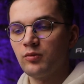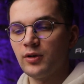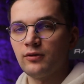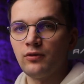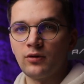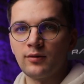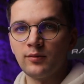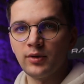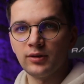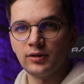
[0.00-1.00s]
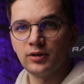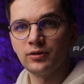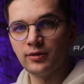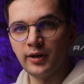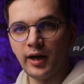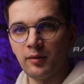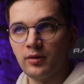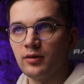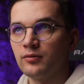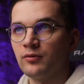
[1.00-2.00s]
platform built into the app,
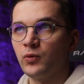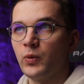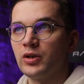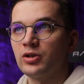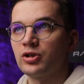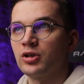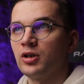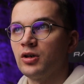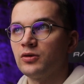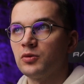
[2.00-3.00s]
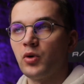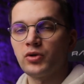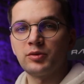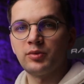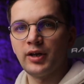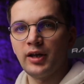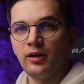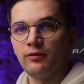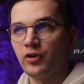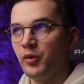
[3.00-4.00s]
which Dropbox
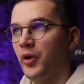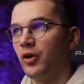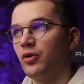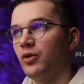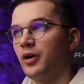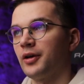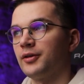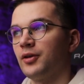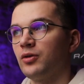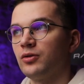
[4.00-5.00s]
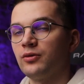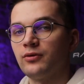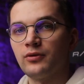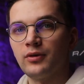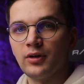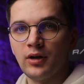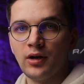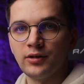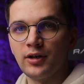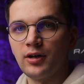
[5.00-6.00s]
Replay, Frame.io and all of
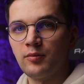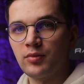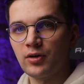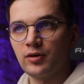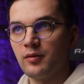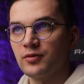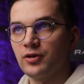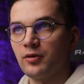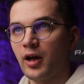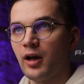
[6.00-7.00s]
other programs don't